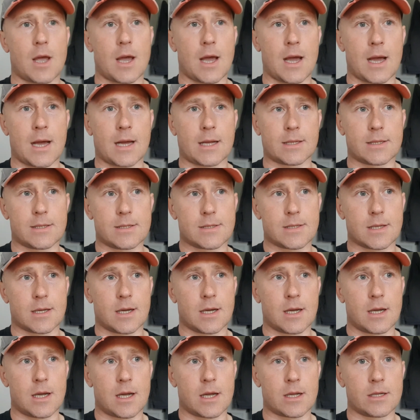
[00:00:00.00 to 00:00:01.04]
And,
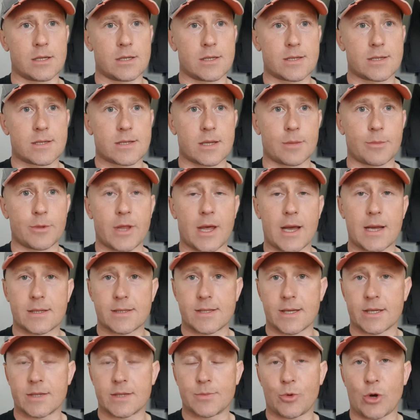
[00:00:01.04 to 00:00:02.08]
uh, and some of that
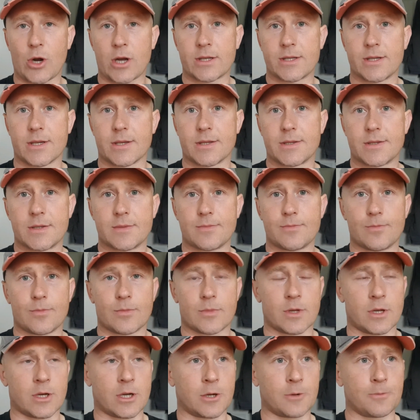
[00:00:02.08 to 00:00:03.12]
takes practice,
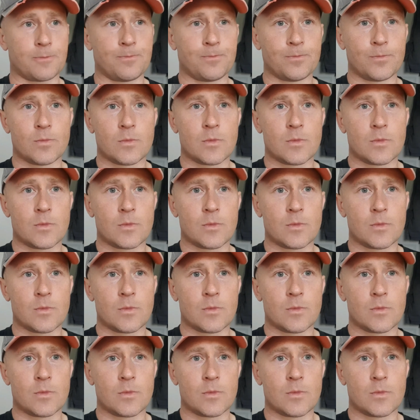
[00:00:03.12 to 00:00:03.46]
you know,